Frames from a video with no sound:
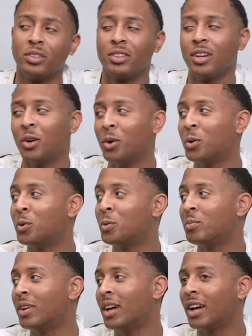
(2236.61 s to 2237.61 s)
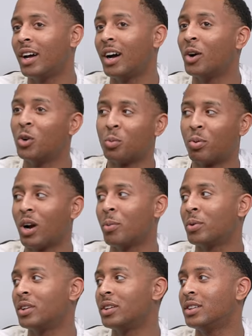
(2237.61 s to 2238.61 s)
renting a home, I own
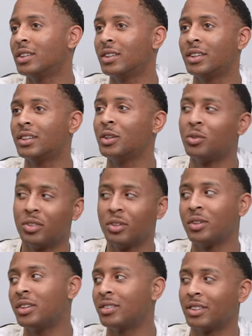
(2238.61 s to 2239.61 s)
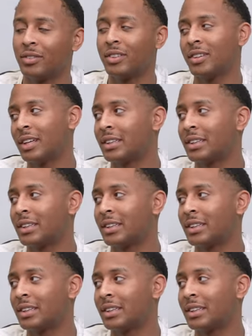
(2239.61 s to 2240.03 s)
property, and then utilities and everything